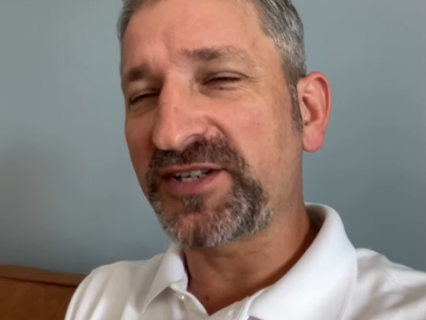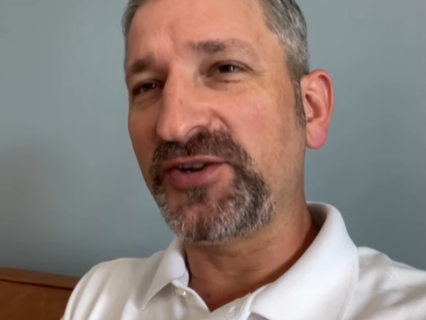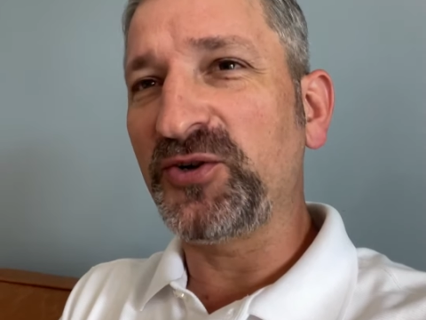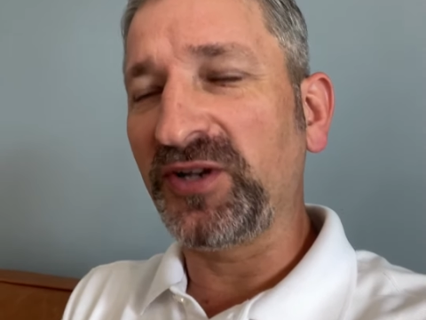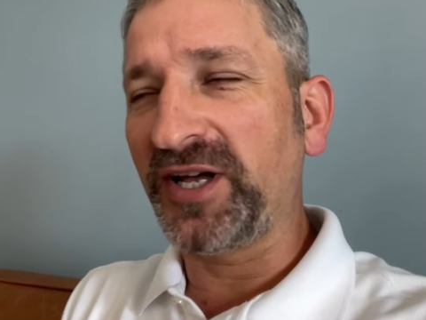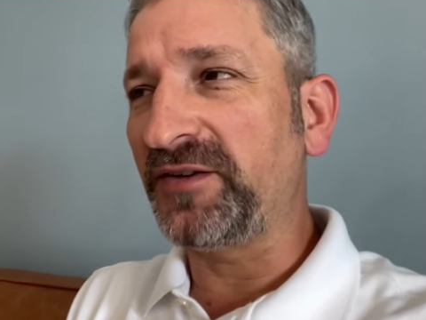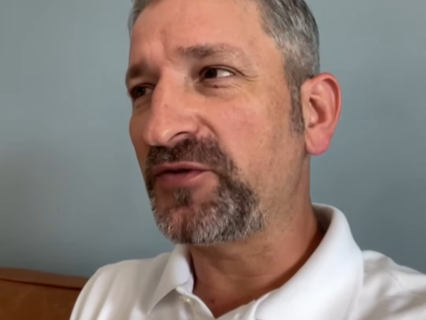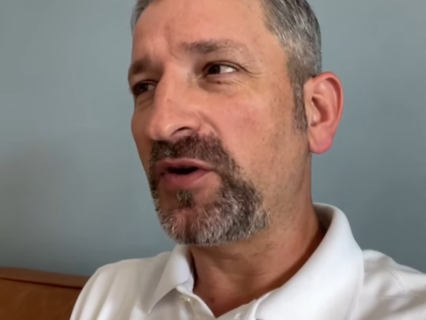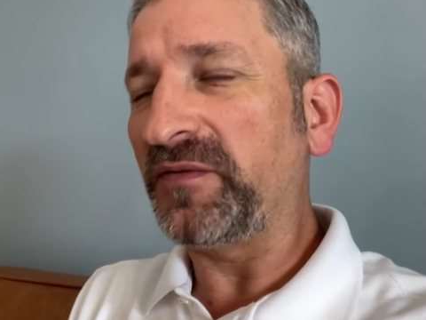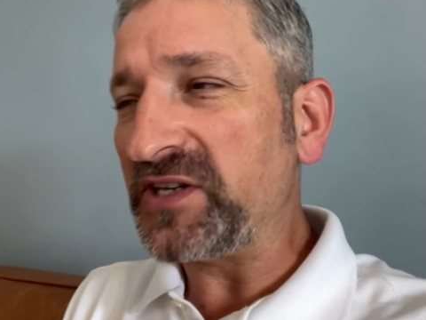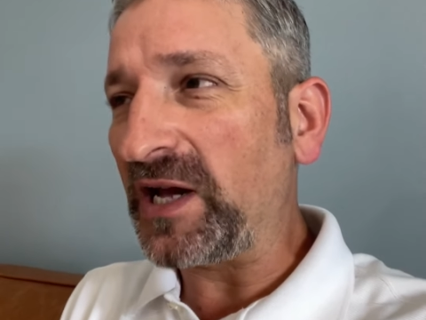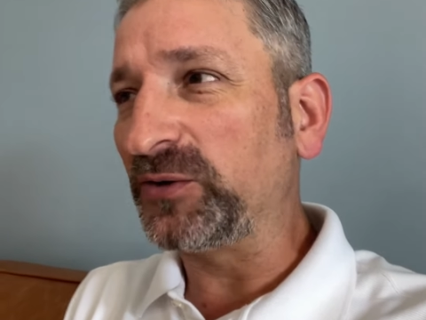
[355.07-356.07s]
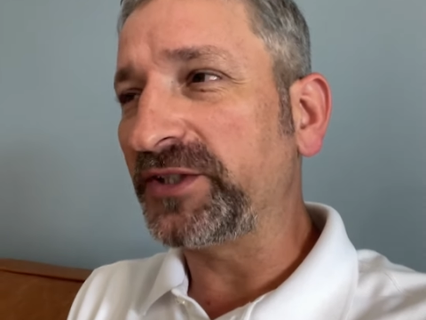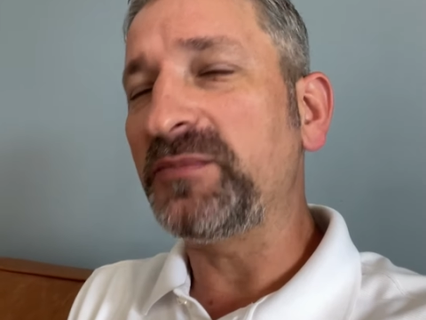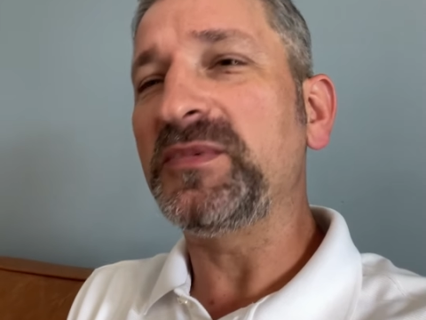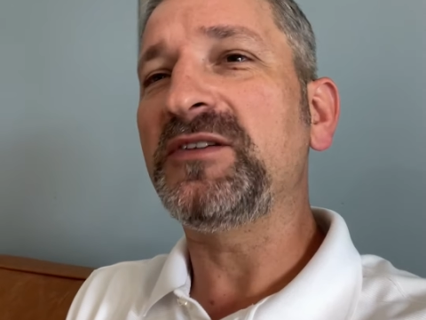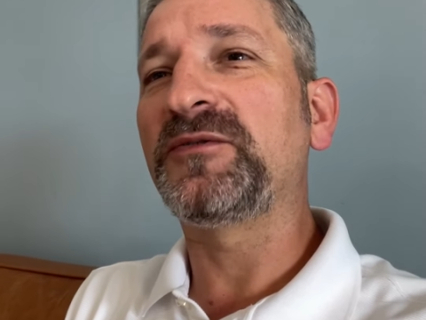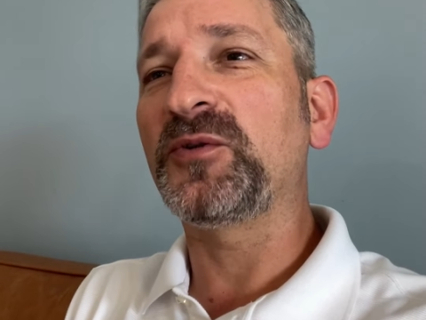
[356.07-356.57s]
I know a lot of you have yelled at
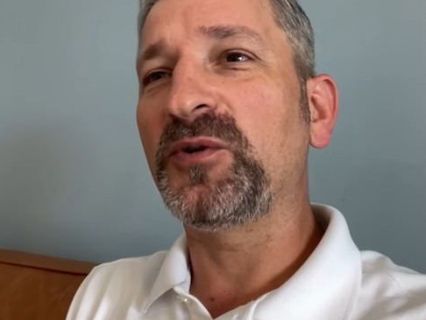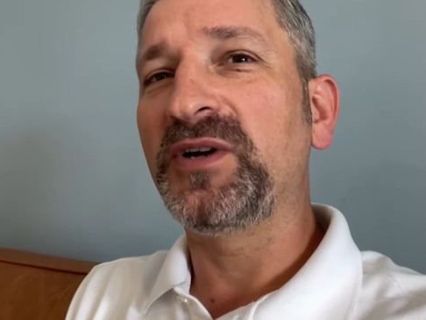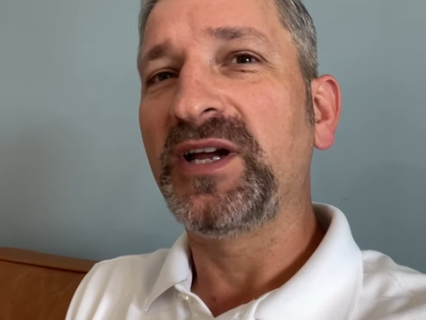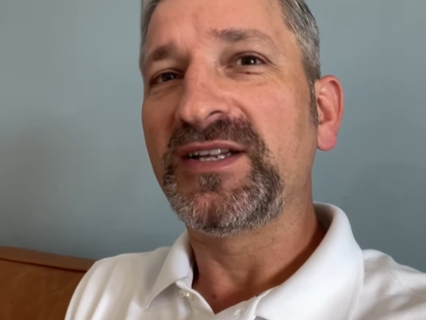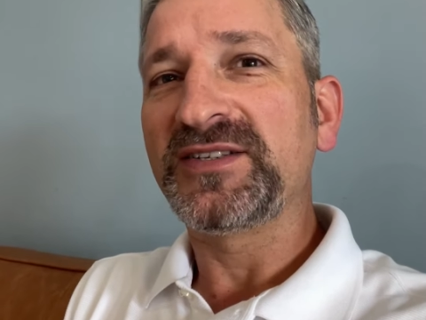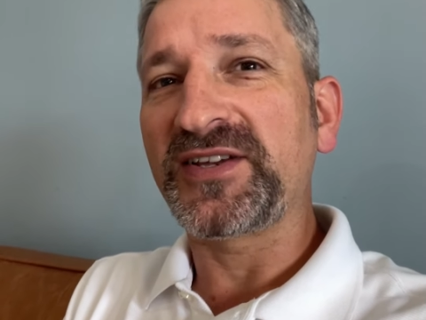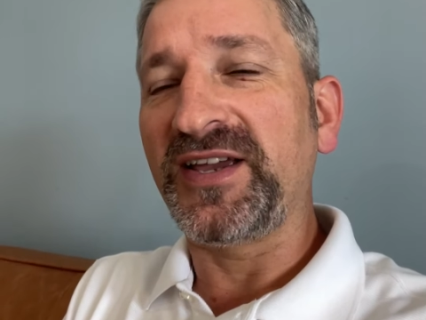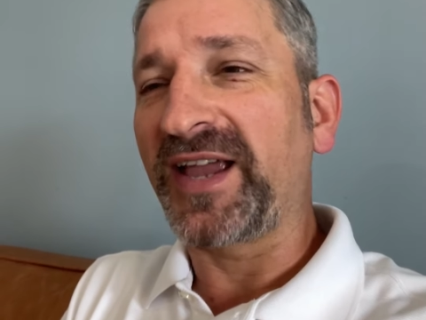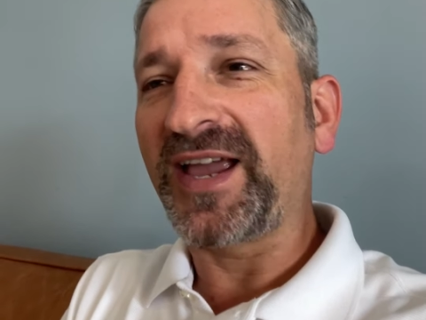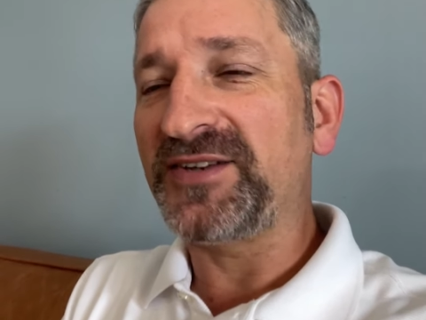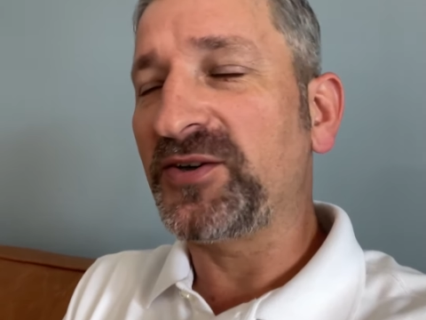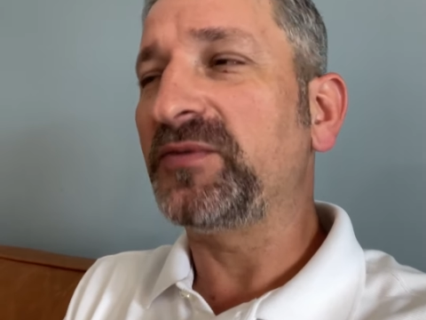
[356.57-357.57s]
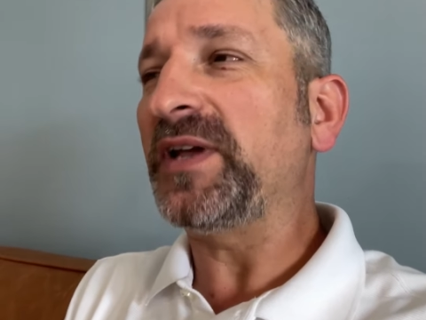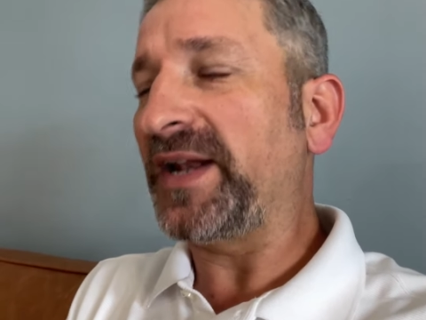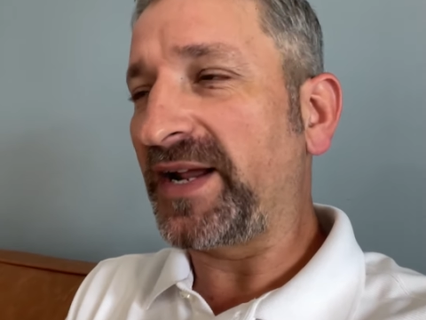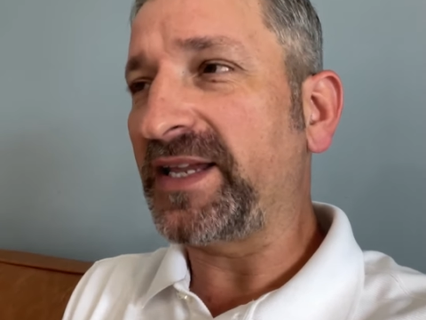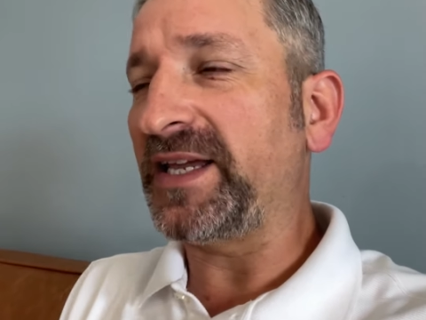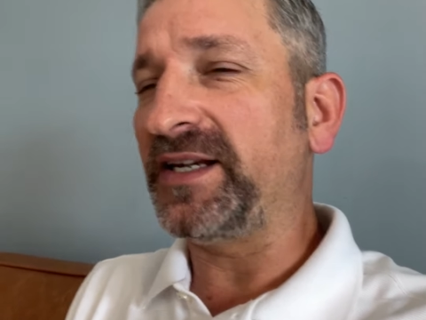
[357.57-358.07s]
me for saying, hey, don't, and
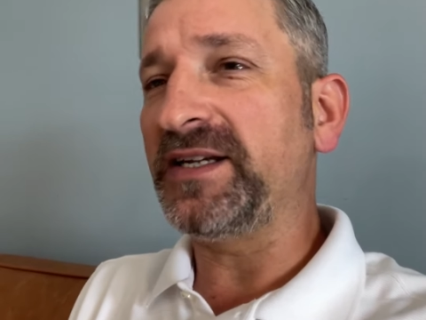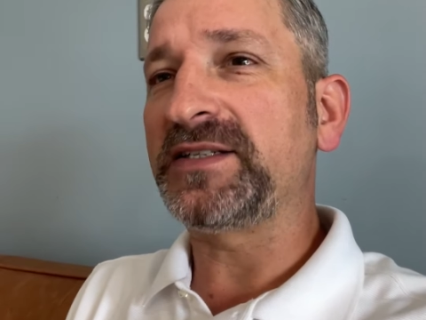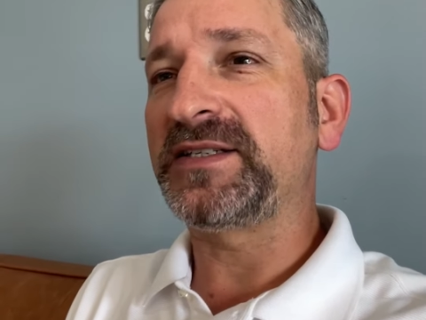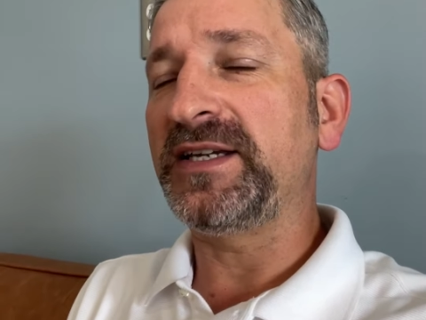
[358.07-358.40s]
I get it.